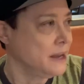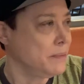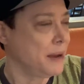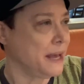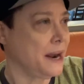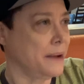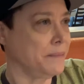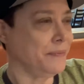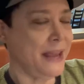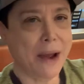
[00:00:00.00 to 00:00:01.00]
But um,
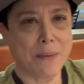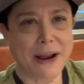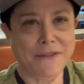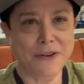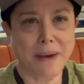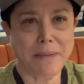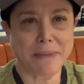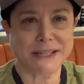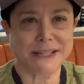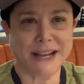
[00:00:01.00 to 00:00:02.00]
yeah, I'm waiting for my
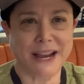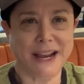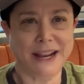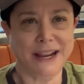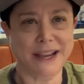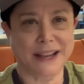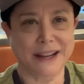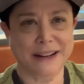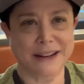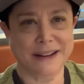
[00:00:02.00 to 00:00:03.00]
Mustang
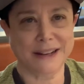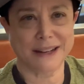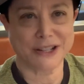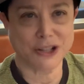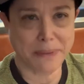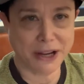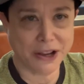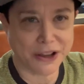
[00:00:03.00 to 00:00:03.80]
and it should be good.